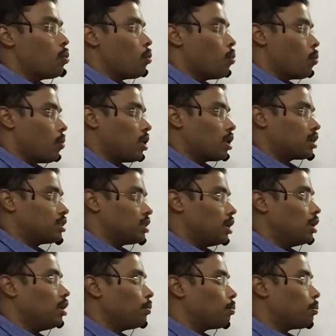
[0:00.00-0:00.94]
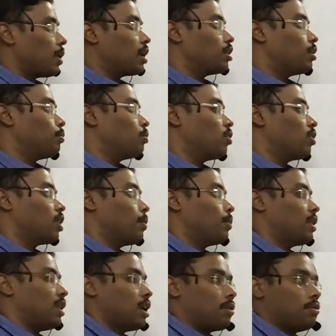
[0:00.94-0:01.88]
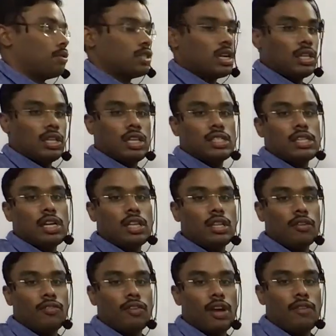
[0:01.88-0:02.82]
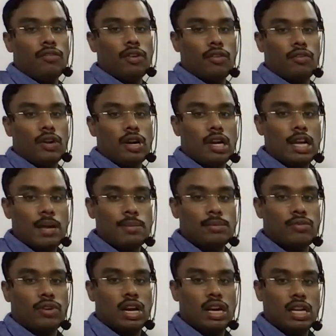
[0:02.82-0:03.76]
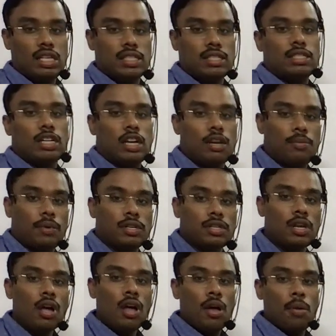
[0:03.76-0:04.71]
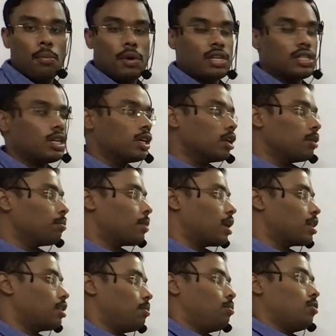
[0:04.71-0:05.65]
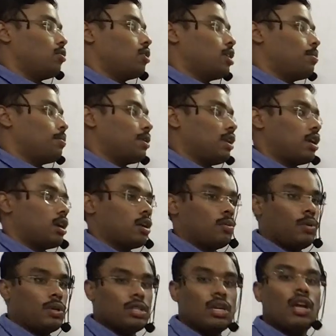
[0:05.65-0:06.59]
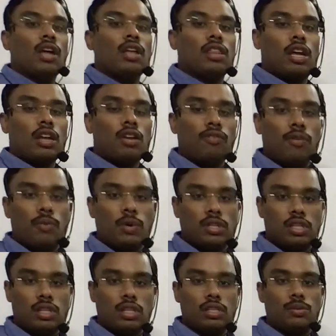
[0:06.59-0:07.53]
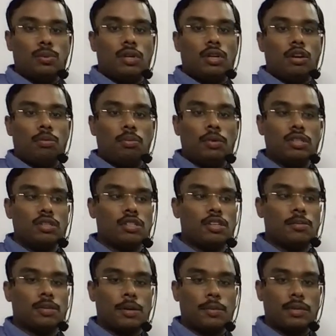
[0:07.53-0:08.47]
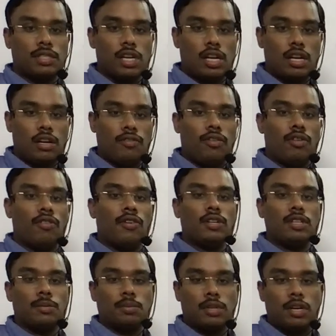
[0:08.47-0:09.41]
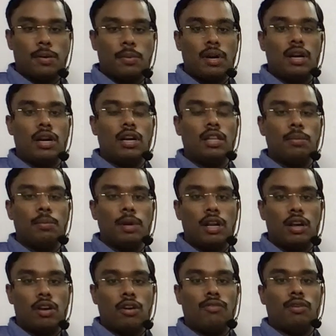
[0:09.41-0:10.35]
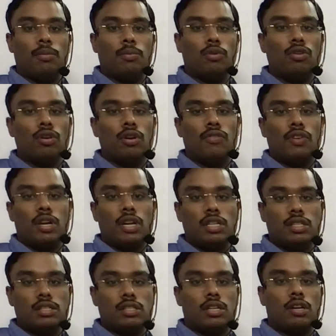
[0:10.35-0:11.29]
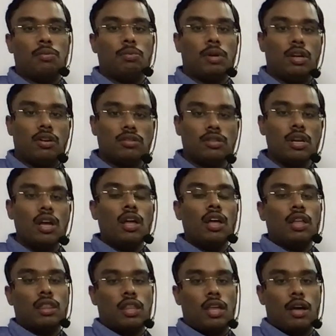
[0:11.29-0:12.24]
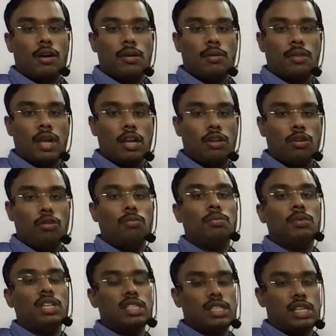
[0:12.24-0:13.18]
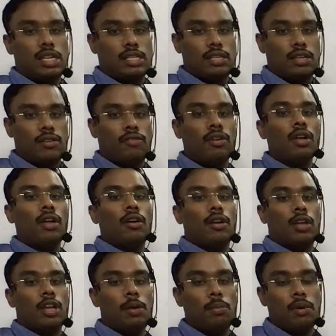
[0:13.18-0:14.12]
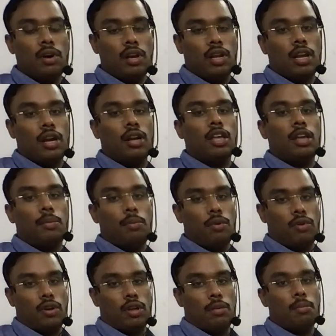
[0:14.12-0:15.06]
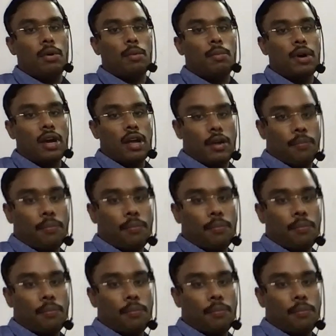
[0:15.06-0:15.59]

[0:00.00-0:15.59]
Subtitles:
works in Python programming language, and these are the 5 different types of conditional statements present in Python programming language. Thank you for watching this video. Please subscribe to the channel if you are not subscribed, and hit the bell icon for more notifications and videos. Thank you. Please stay safe, keep learning and keep growing. Bye bye.